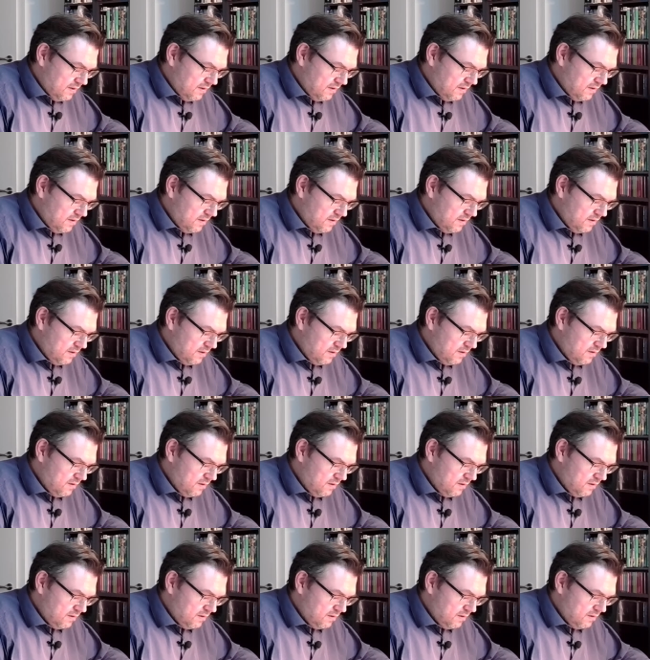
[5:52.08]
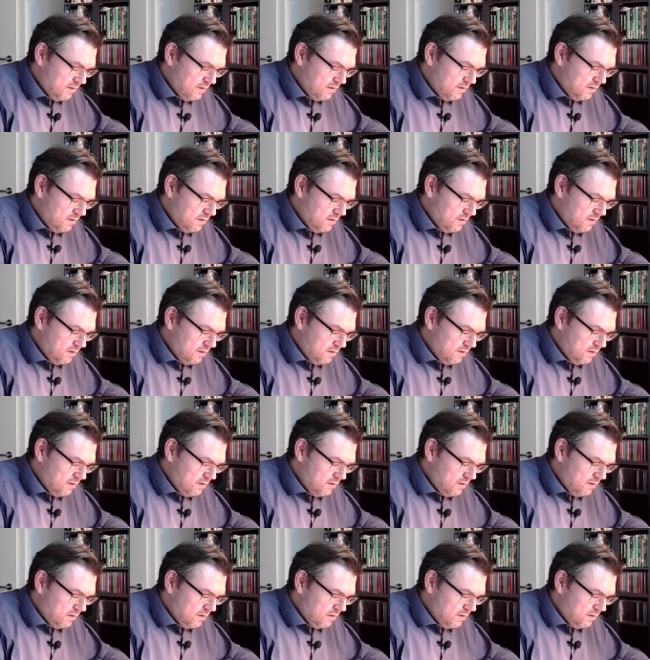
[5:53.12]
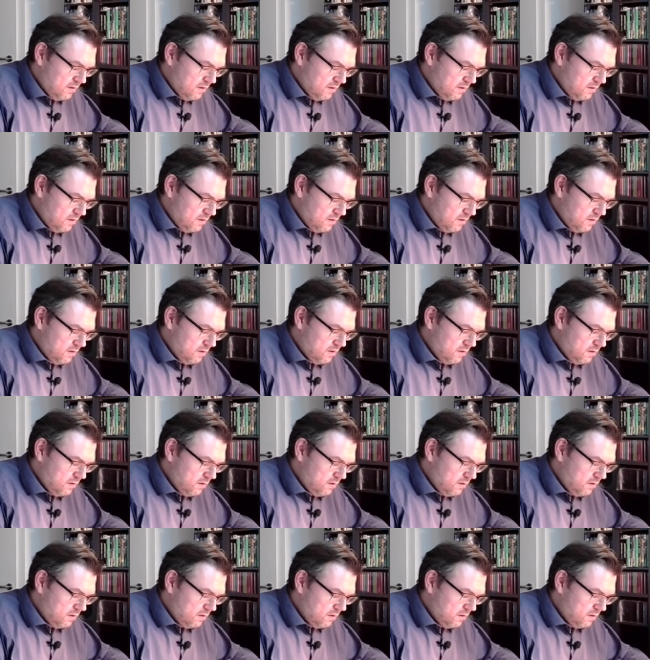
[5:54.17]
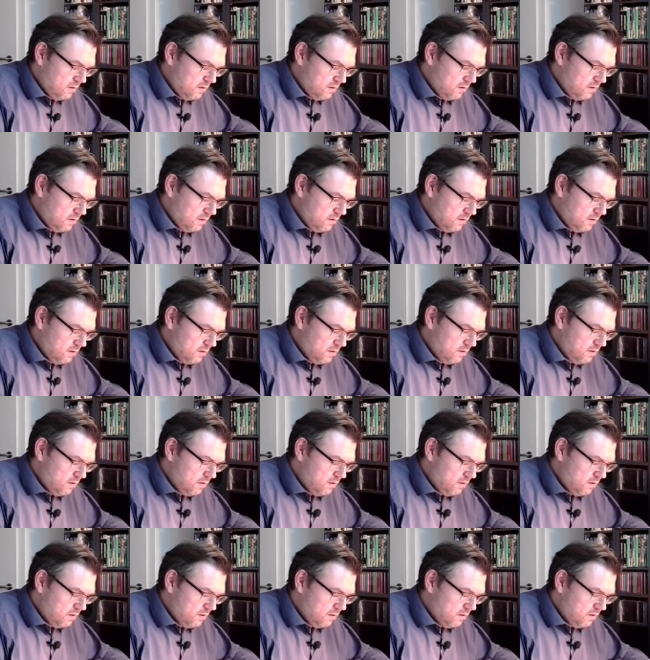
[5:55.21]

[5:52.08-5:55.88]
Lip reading: [no speech]